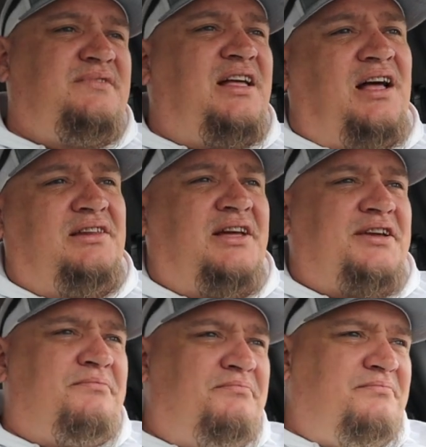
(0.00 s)
I, I like
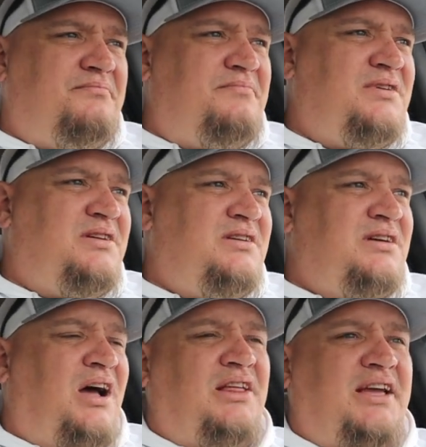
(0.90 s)
them.
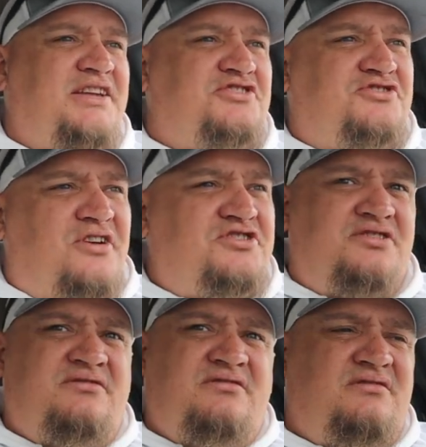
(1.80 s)
I like instruction.